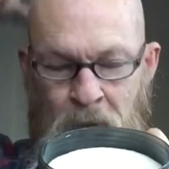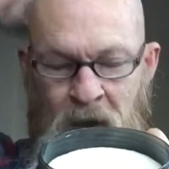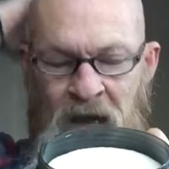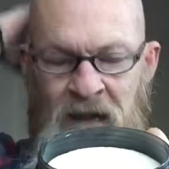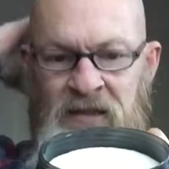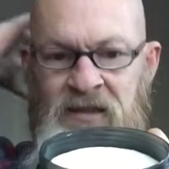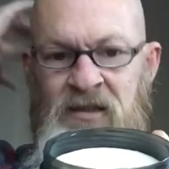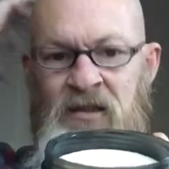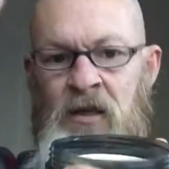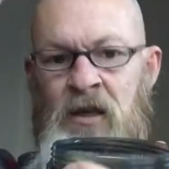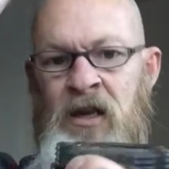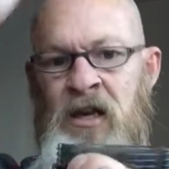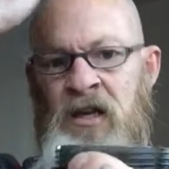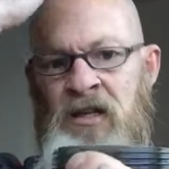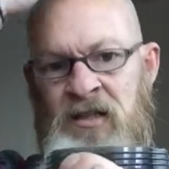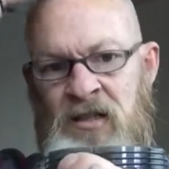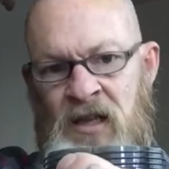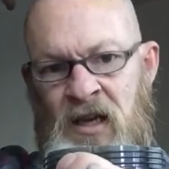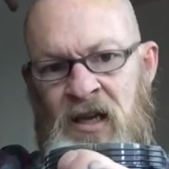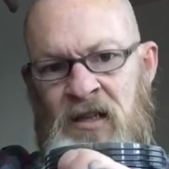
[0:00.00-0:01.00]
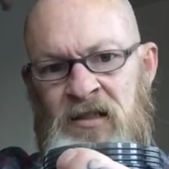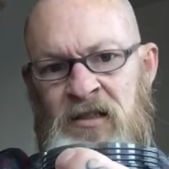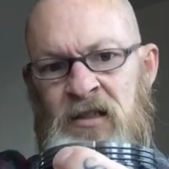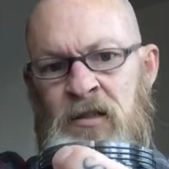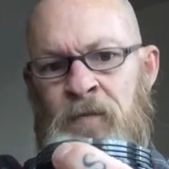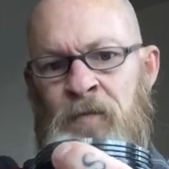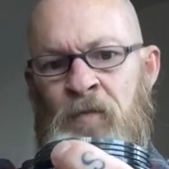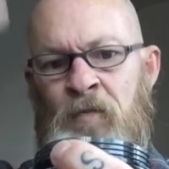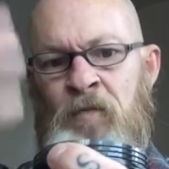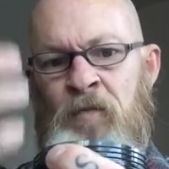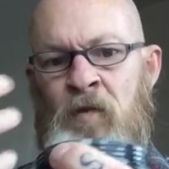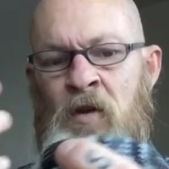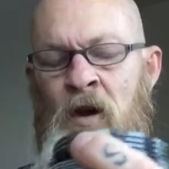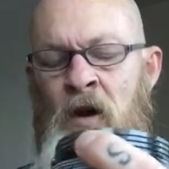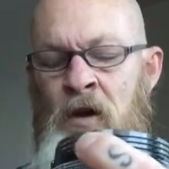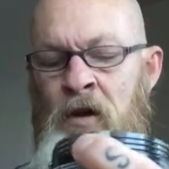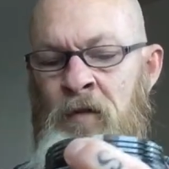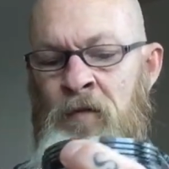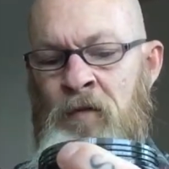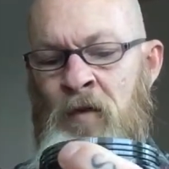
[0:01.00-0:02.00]
mess. It does
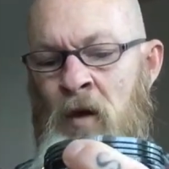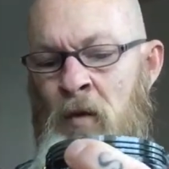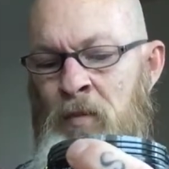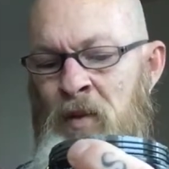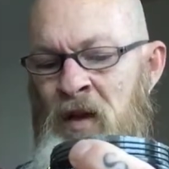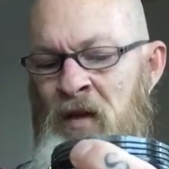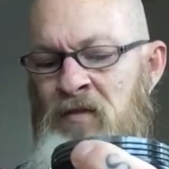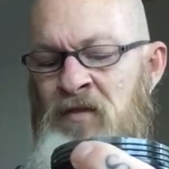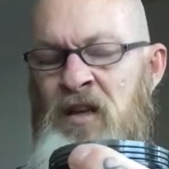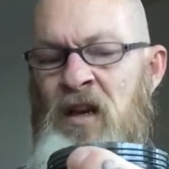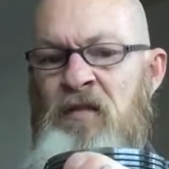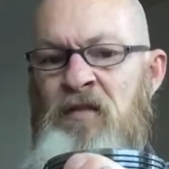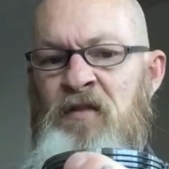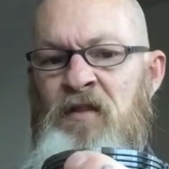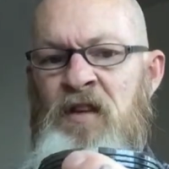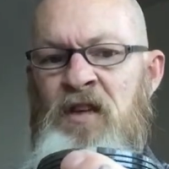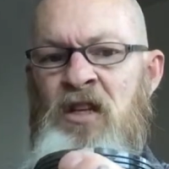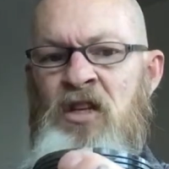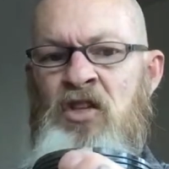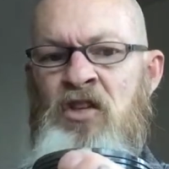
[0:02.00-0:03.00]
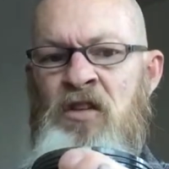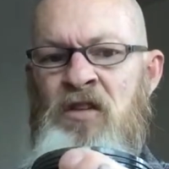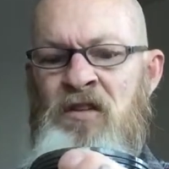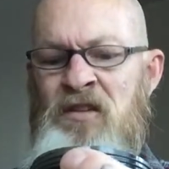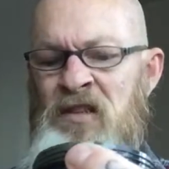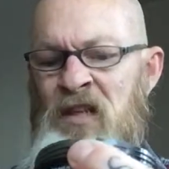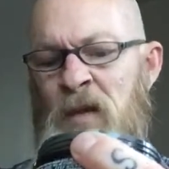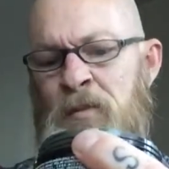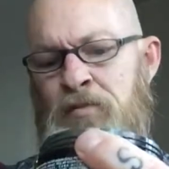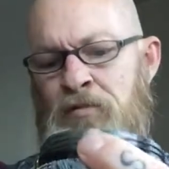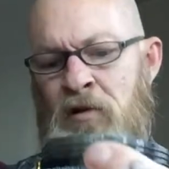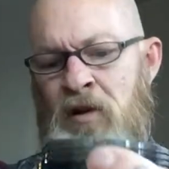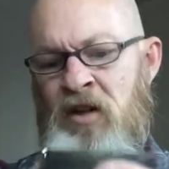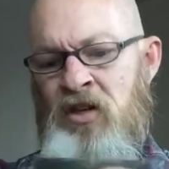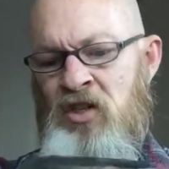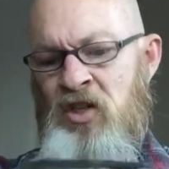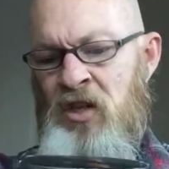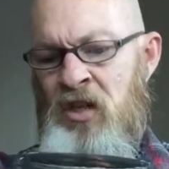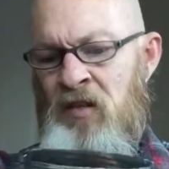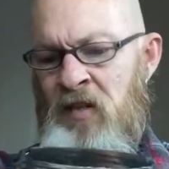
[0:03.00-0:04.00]
kind of a bit of definition and
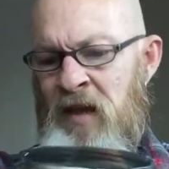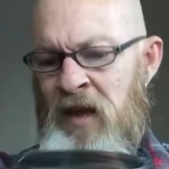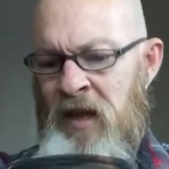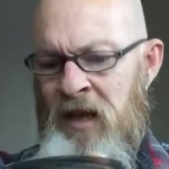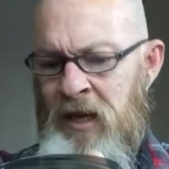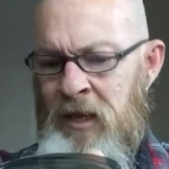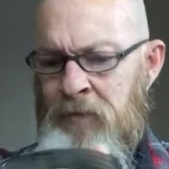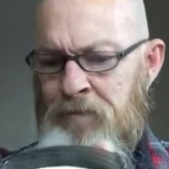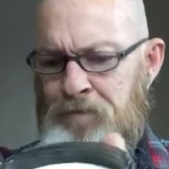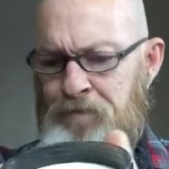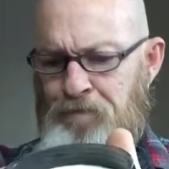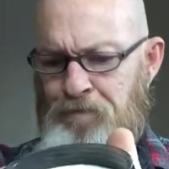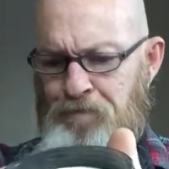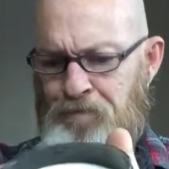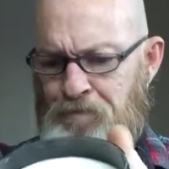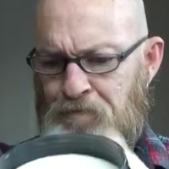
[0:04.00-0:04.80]
separation in the hair.